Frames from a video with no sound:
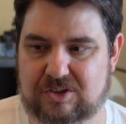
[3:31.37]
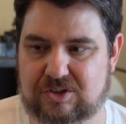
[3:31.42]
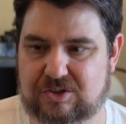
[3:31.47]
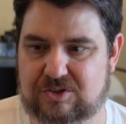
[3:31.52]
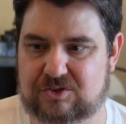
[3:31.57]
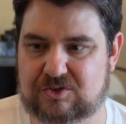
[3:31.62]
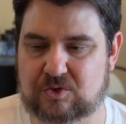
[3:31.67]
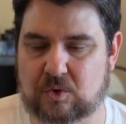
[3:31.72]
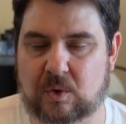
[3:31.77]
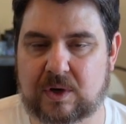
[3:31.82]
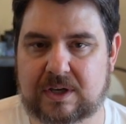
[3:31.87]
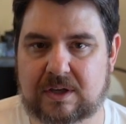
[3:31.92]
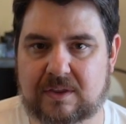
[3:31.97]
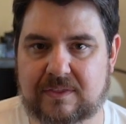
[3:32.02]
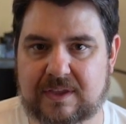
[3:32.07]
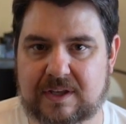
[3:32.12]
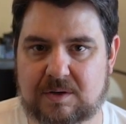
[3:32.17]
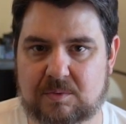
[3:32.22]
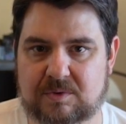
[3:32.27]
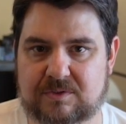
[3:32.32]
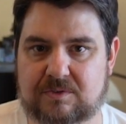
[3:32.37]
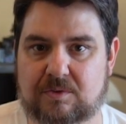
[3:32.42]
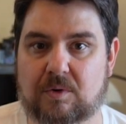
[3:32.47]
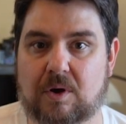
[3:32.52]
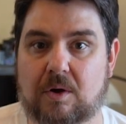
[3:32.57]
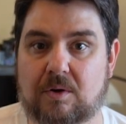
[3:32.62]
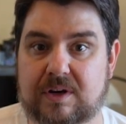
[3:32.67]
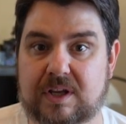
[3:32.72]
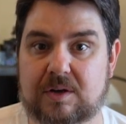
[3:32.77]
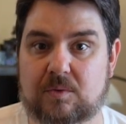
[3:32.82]
soil that it was
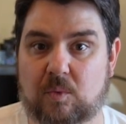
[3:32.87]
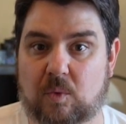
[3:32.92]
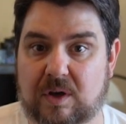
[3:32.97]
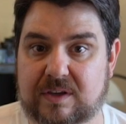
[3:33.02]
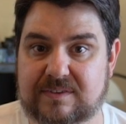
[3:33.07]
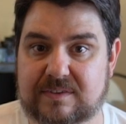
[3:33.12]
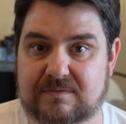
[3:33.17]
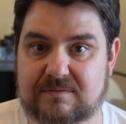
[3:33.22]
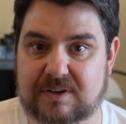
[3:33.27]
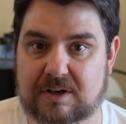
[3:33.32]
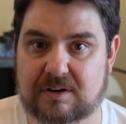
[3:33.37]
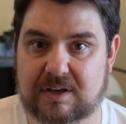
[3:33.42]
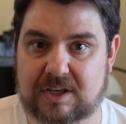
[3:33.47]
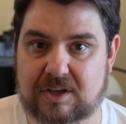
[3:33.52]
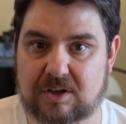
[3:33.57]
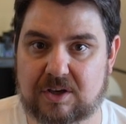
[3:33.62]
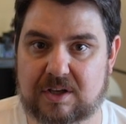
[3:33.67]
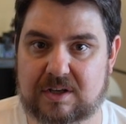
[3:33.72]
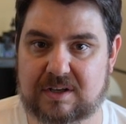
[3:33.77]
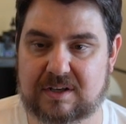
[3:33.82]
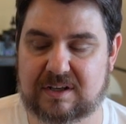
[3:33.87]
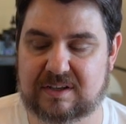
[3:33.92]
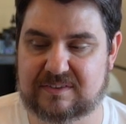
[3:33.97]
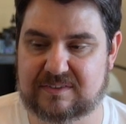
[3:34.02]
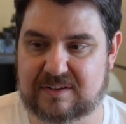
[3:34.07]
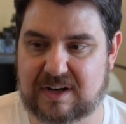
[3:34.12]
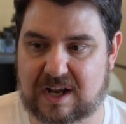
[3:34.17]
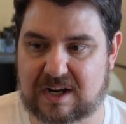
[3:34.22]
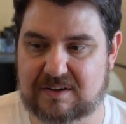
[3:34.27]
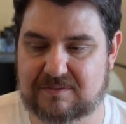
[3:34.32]
grown in wasn't very good and
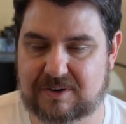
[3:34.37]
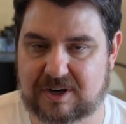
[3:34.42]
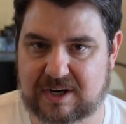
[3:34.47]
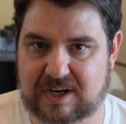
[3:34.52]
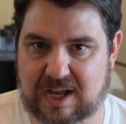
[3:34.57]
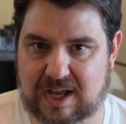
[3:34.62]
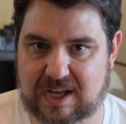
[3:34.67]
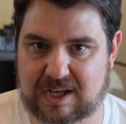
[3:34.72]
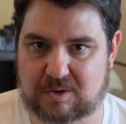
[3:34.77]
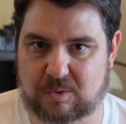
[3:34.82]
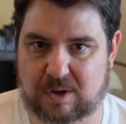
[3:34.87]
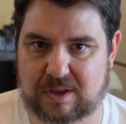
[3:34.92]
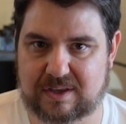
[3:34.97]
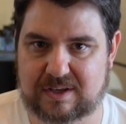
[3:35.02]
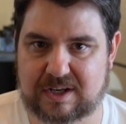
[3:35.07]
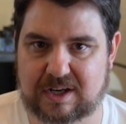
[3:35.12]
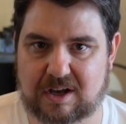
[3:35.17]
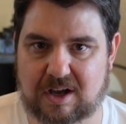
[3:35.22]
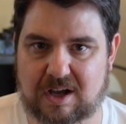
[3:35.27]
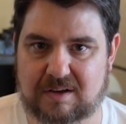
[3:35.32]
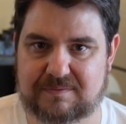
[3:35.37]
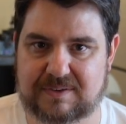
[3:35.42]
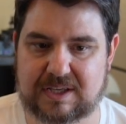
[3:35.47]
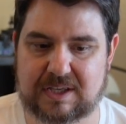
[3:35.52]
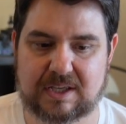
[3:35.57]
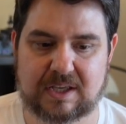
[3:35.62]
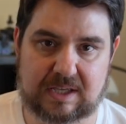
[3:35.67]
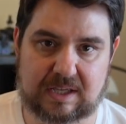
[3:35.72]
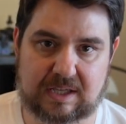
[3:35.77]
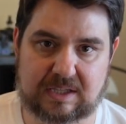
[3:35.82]
it's not a very high quality
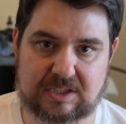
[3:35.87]
coffee,